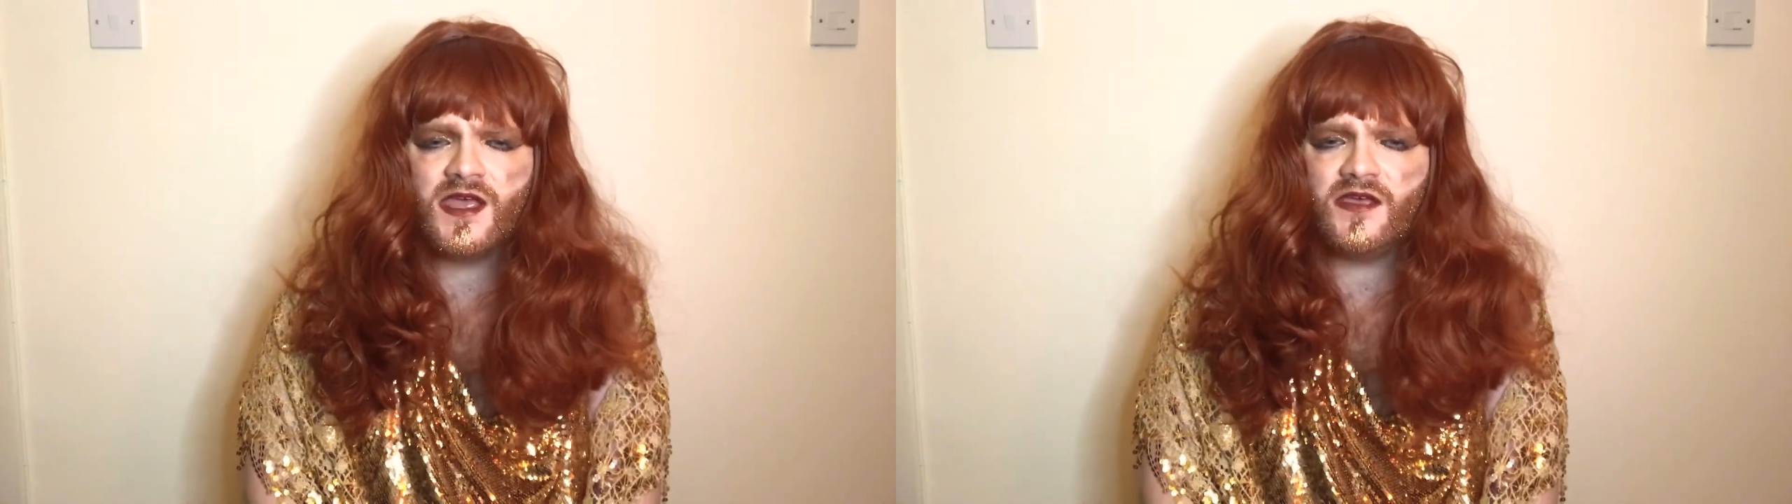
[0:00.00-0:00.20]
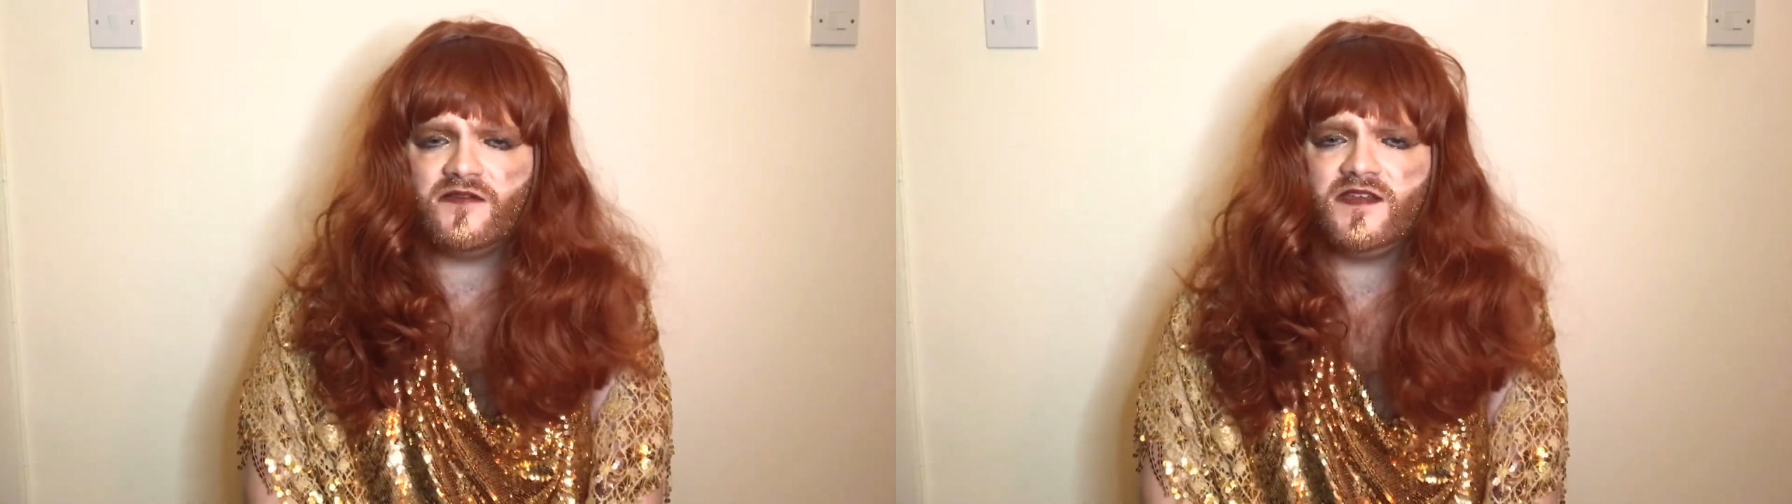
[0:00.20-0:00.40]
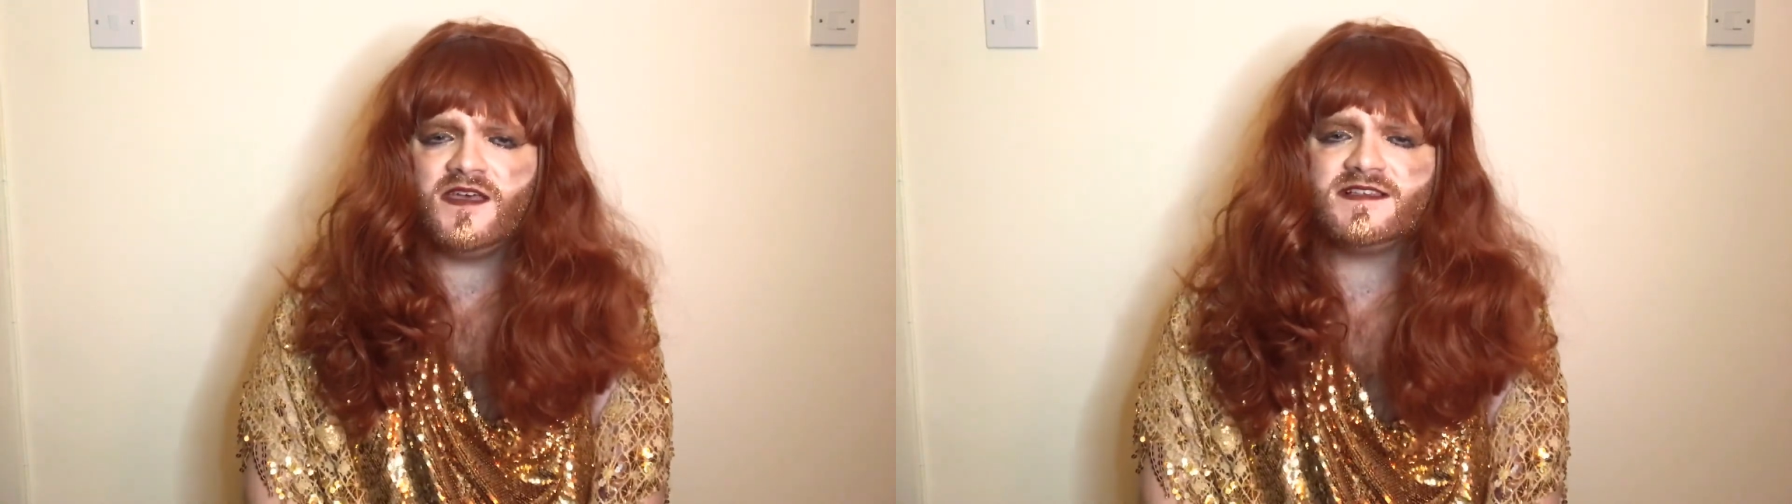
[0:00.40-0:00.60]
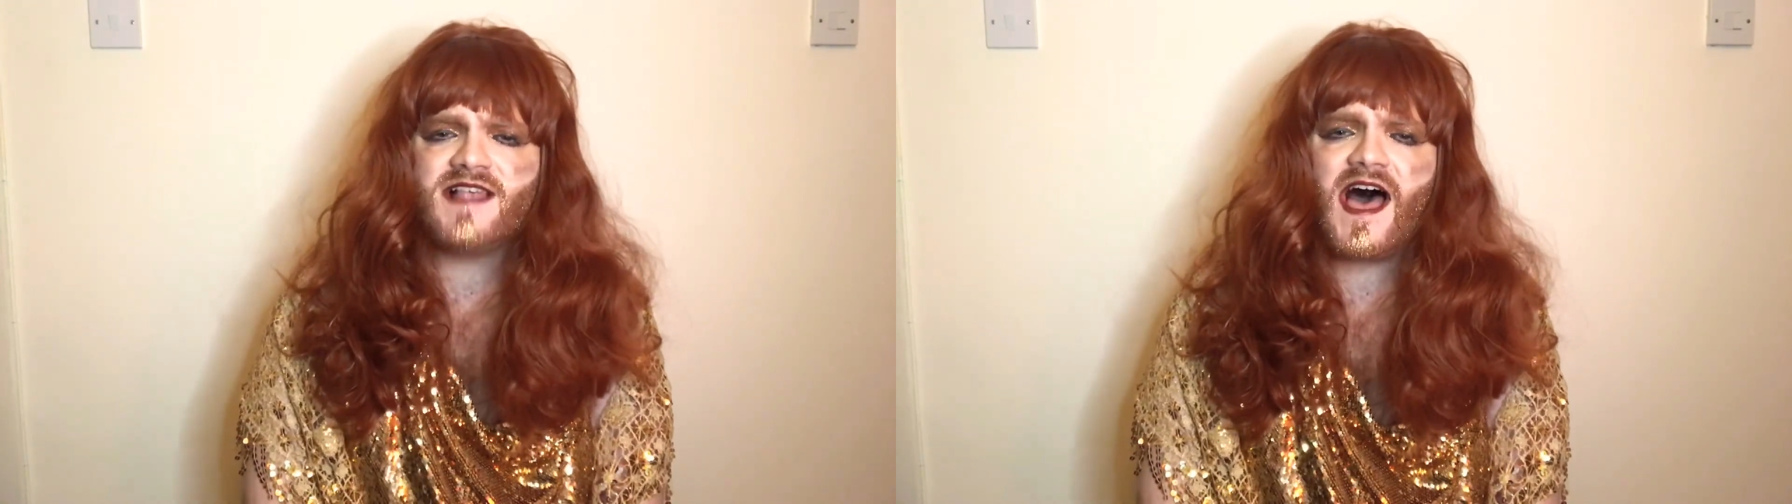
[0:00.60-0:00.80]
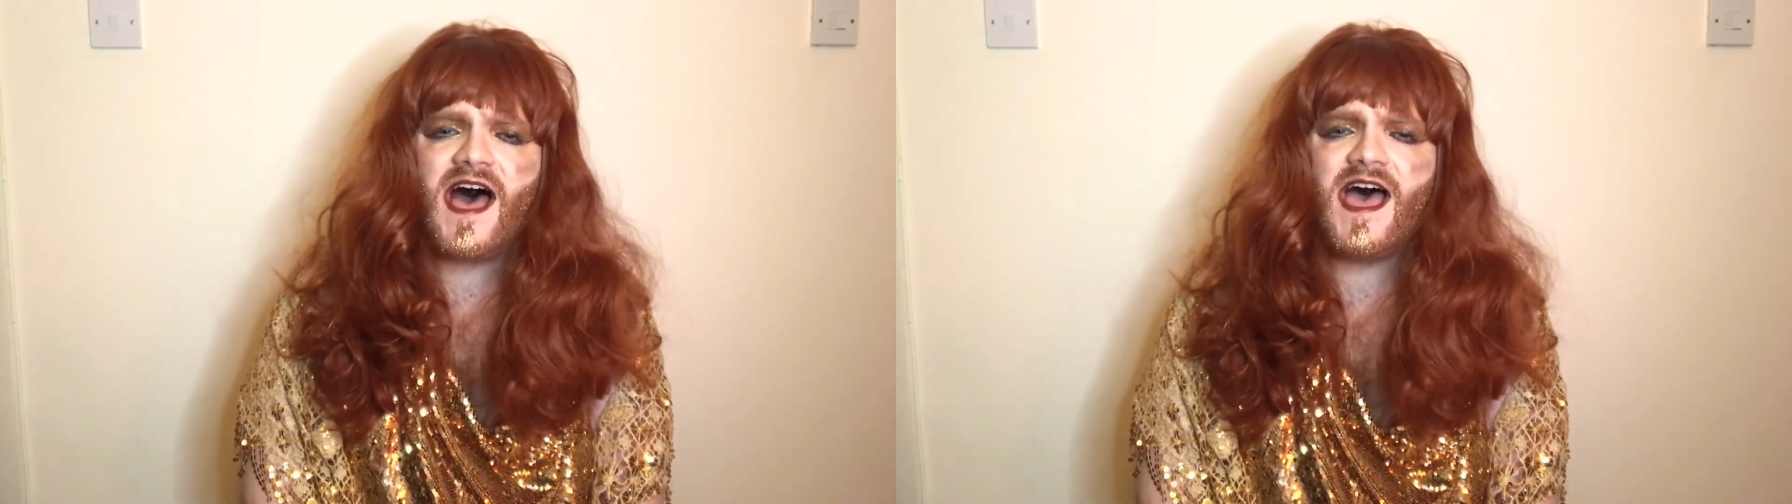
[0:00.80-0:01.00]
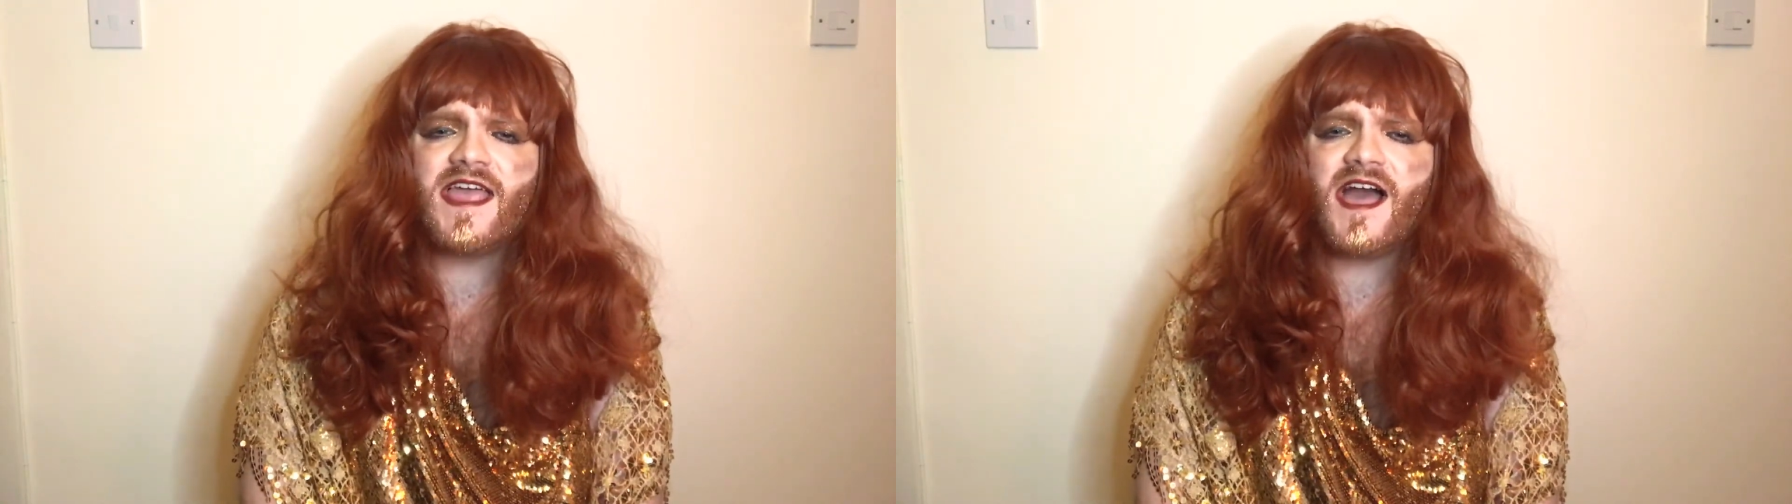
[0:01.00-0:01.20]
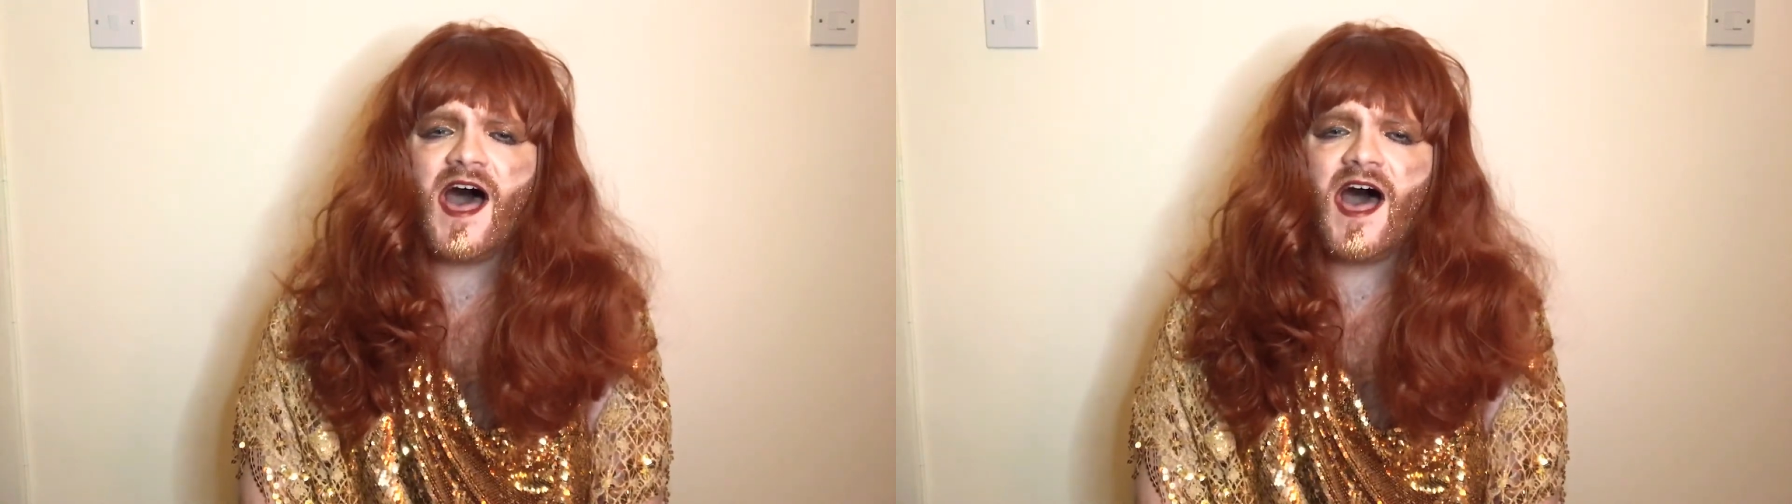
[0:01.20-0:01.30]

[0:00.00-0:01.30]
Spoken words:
feels like a